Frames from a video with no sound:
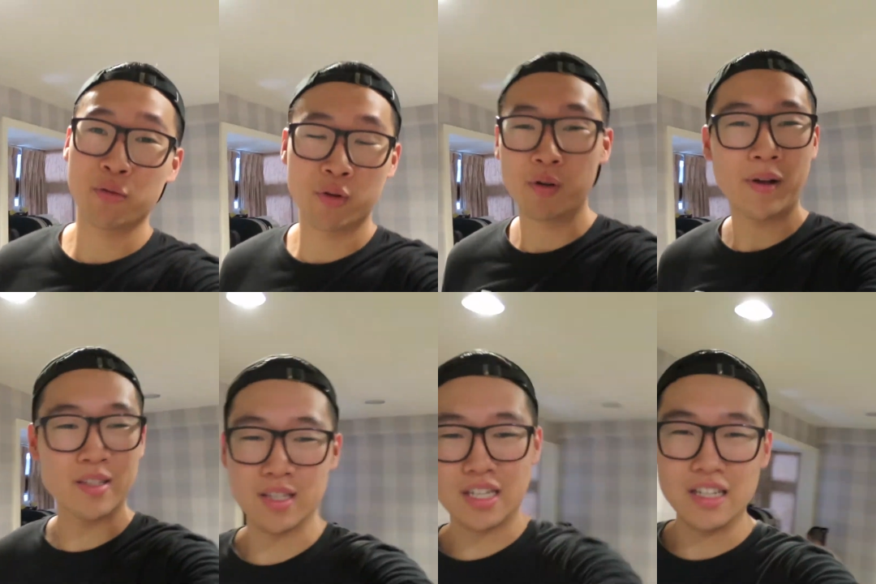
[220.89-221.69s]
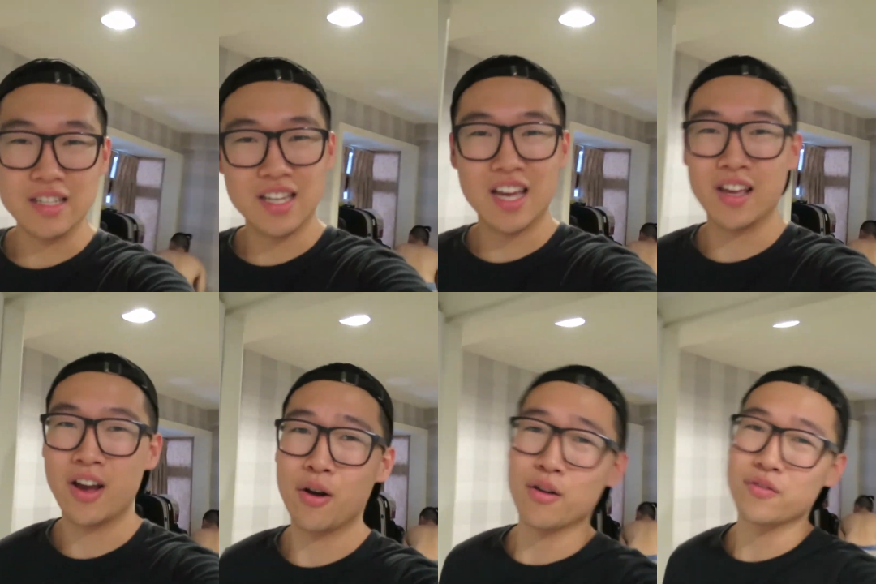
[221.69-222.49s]
We were about to eat inside,
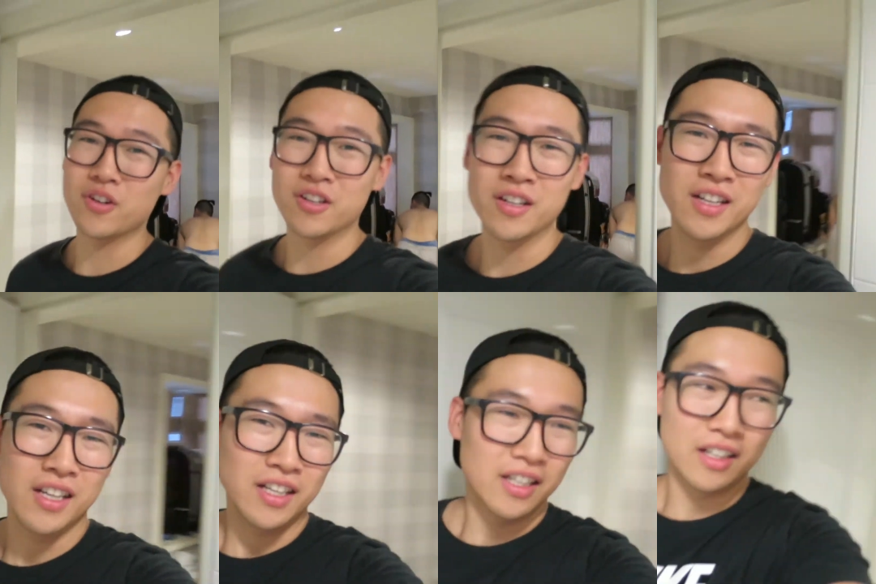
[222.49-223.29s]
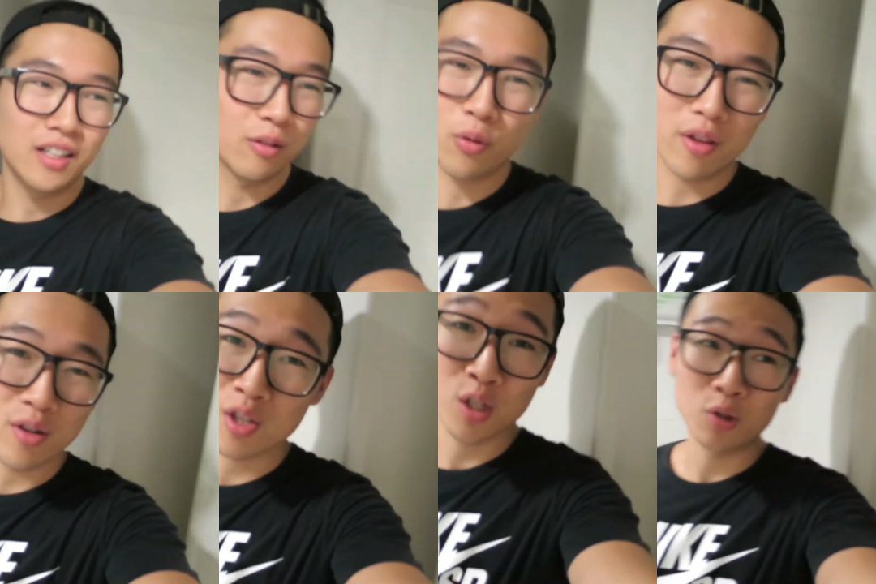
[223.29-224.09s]
however, the
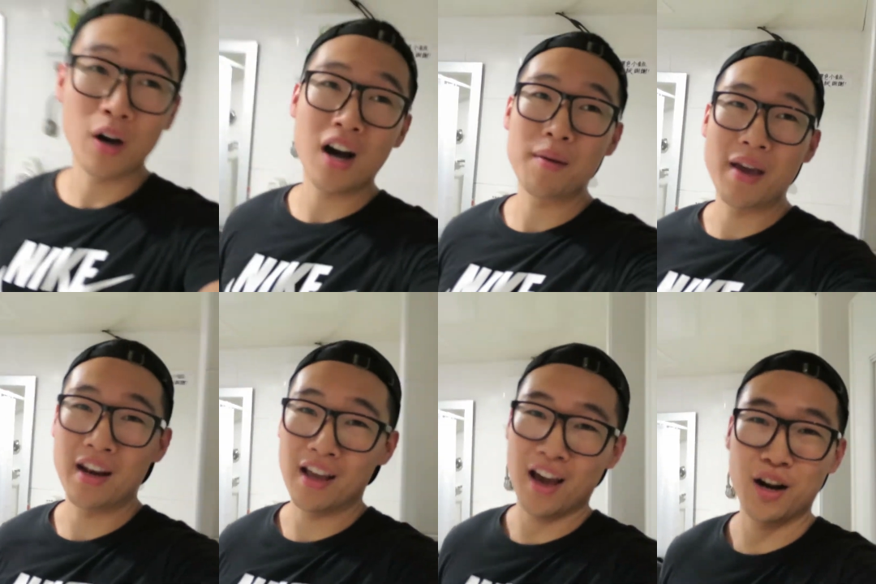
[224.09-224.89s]
weather's too hot, man.